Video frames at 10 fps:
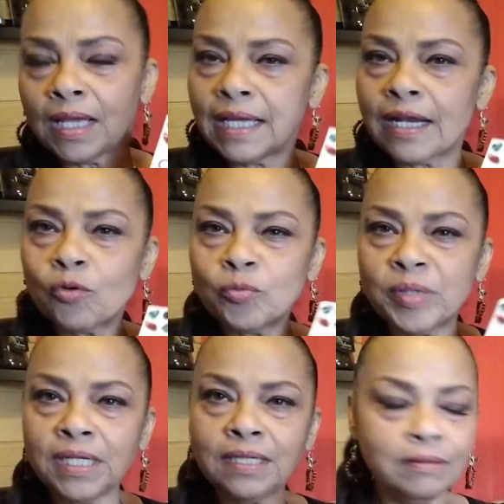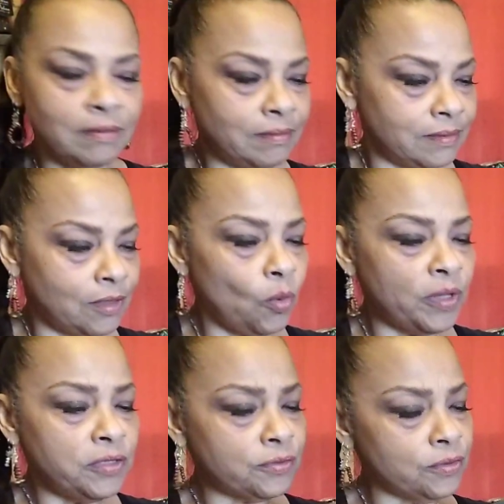and I will be
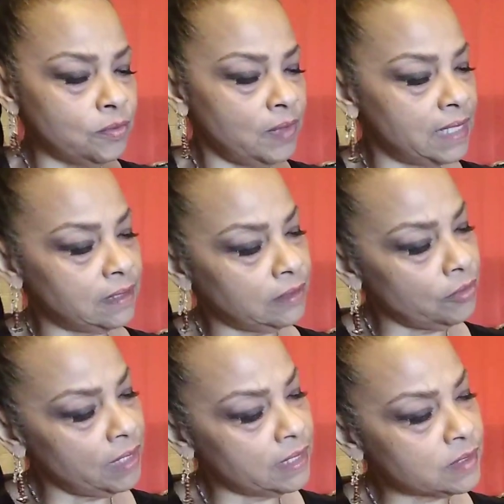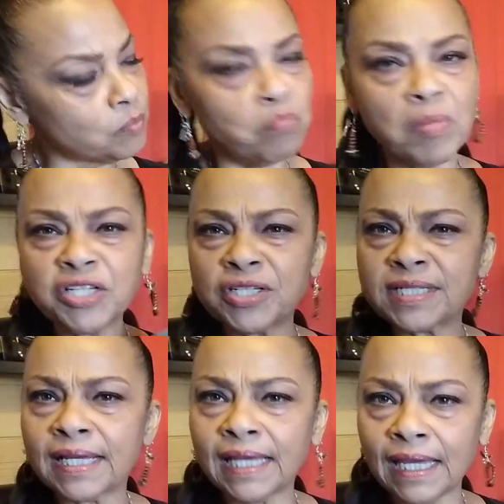going through and learning as much
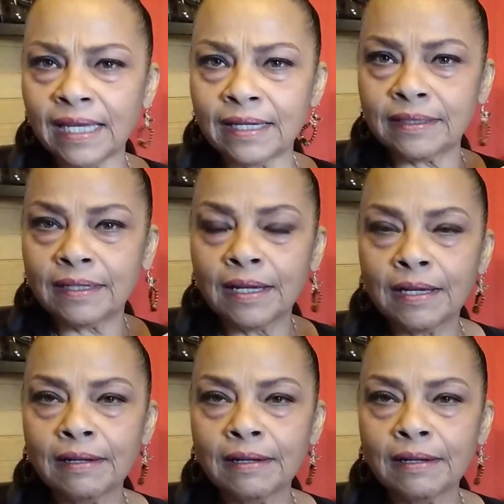as I can